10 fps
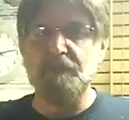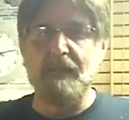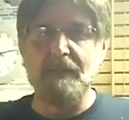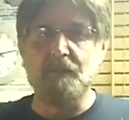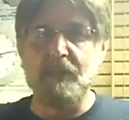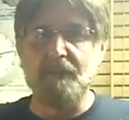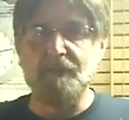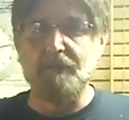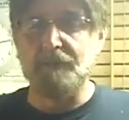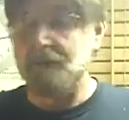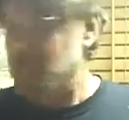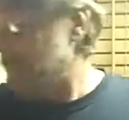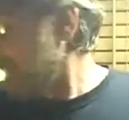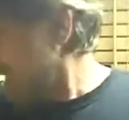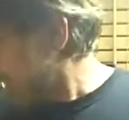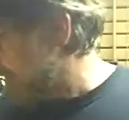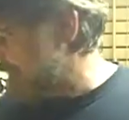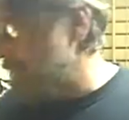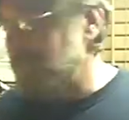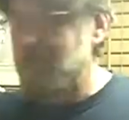black wax cylinder, which in
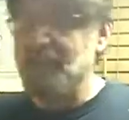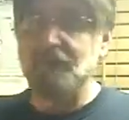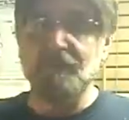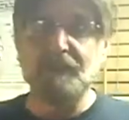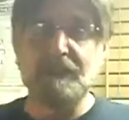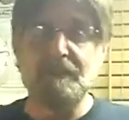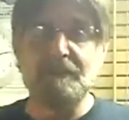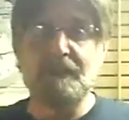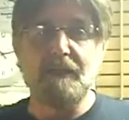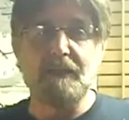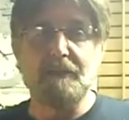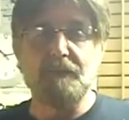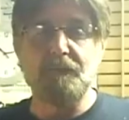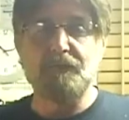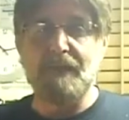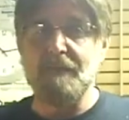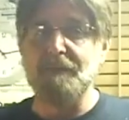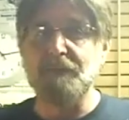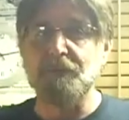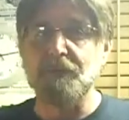this case is a shaved
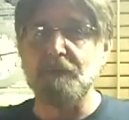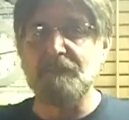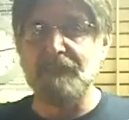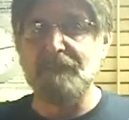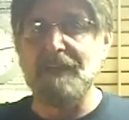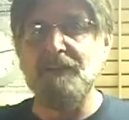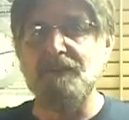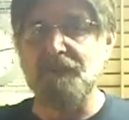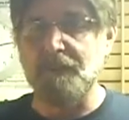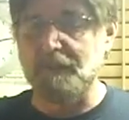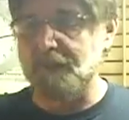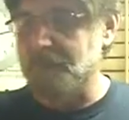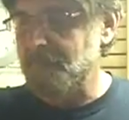and trimmed dictation cylinder